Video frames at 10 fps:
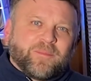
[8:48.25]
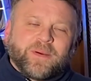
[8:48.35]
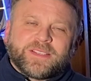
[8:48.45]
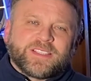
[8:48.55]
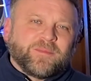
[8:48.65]

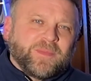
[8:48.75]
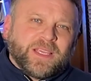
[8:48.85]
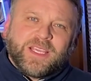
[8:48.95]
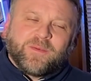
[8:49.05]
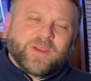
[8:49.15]
But to
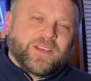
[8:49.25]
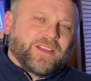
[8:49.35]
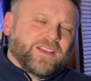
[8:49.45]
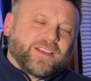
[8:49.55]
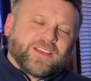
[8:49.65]
me, when
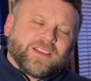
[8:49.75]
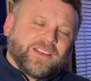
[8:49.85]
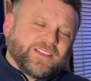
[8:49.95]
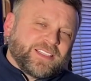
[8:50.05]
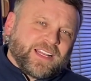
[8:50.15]
in
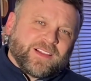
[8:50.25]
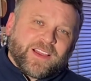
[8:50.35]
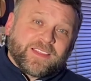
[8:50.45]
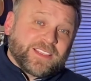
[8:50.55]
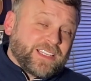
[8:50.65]
a setting like this,